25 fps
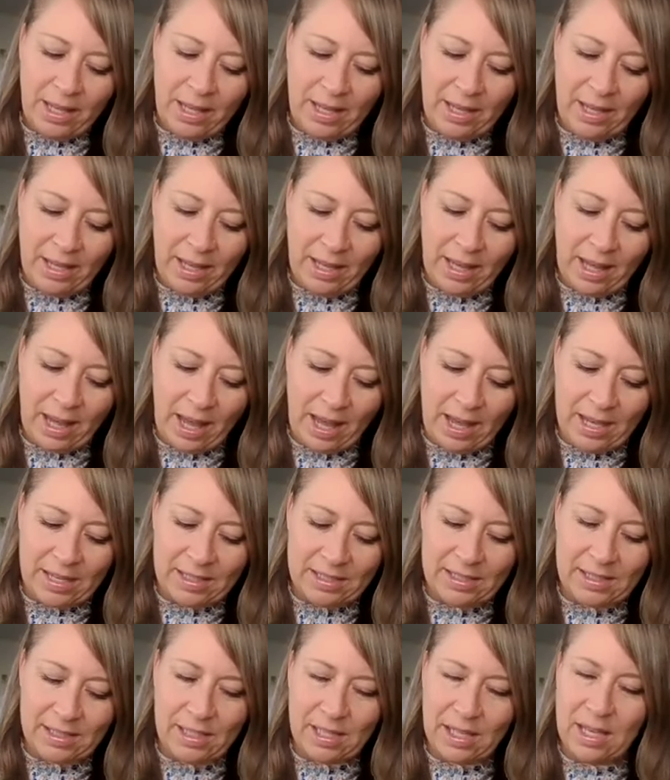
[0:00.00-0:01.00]
It
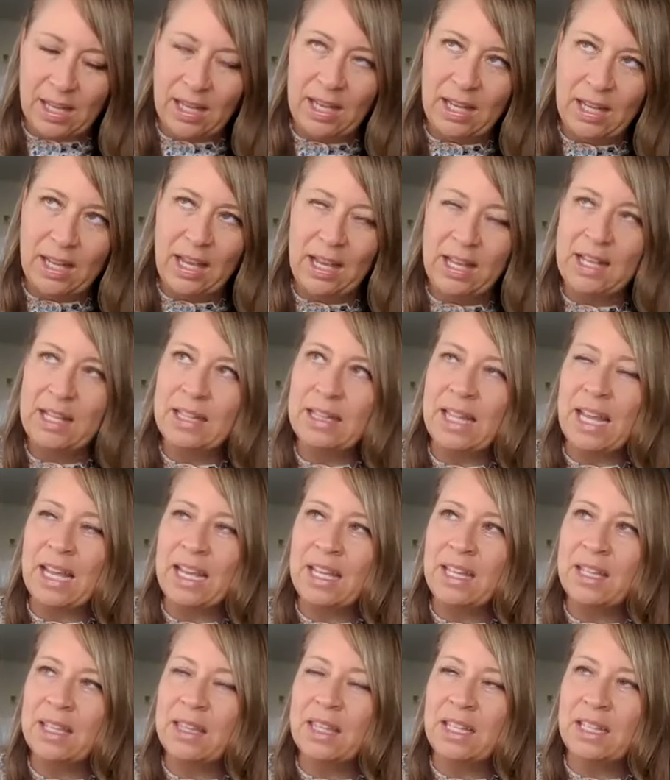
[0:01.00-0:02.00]
has it
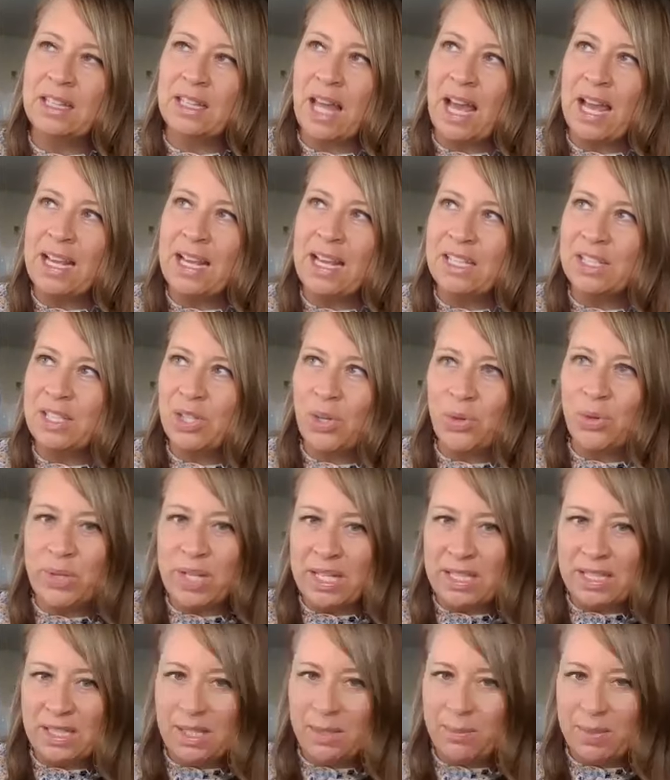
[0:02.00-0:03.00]
like the light is so
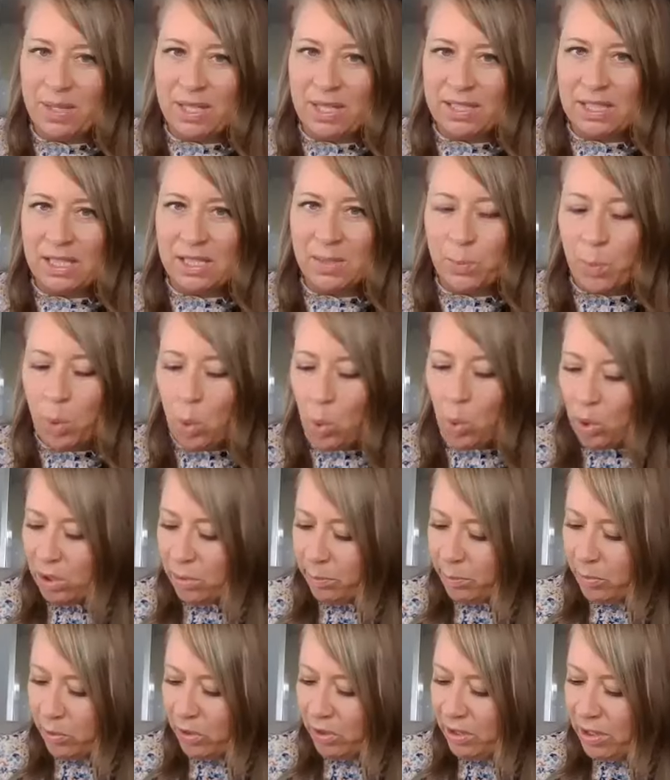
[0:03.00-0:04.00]
easy because it's
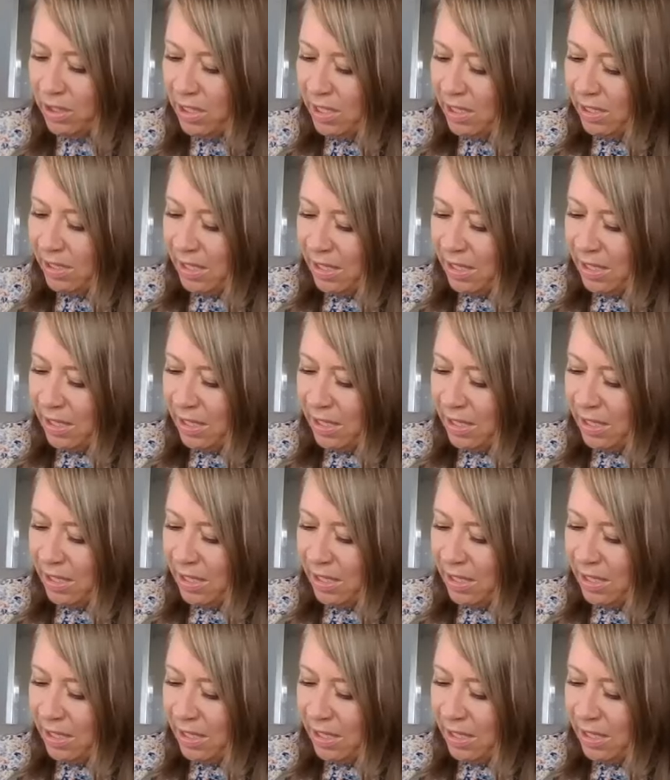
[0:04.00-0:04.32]
portable.